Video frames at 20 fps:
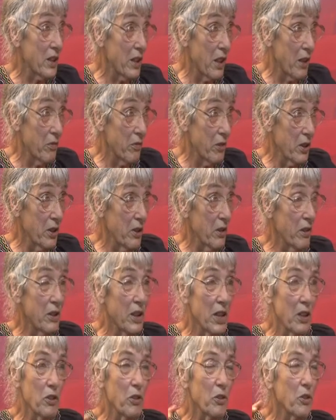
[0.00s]
Africa.
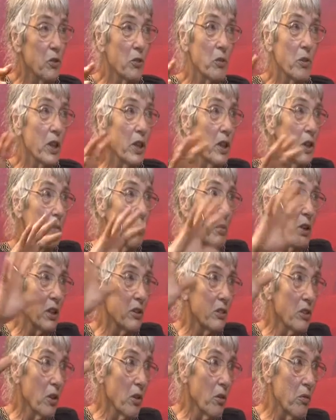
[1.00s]
They're not talking about
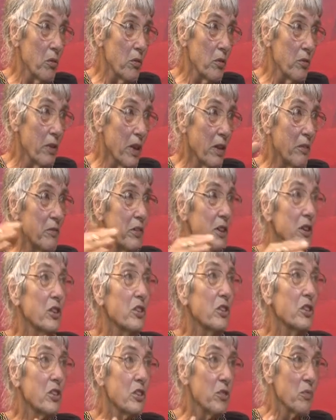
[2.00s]
the whole of Africa,
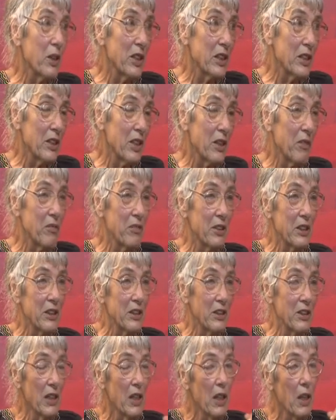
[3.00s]
just West Africa,
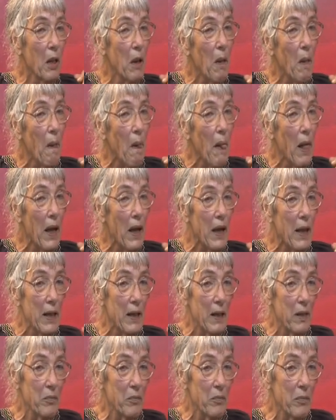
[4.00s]

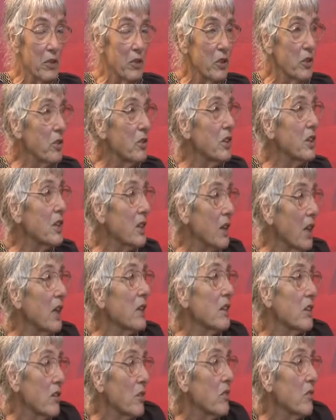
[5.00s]
um, to
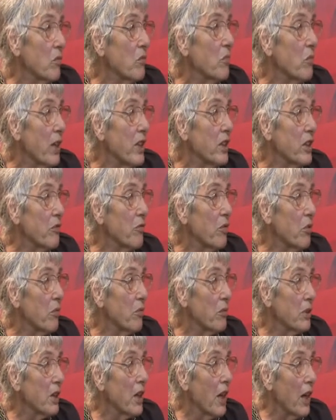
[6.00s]
discuss where's food,
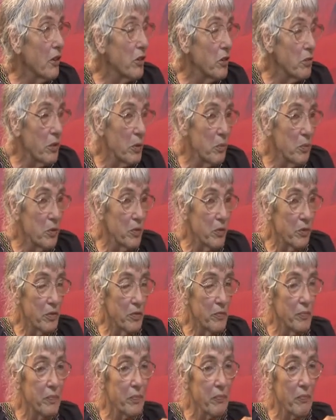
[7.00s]
how do we move.
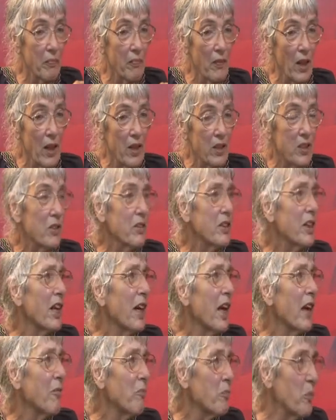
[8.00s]
So they
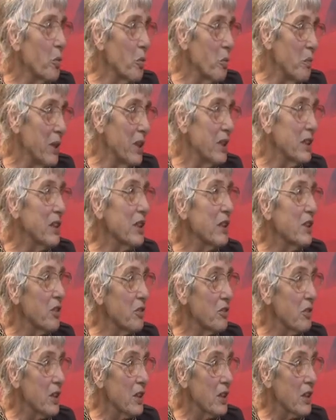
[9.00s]
have more meetings to
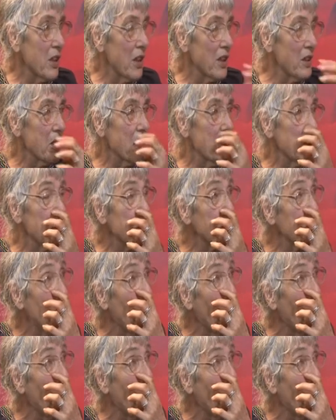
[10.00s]
discuss this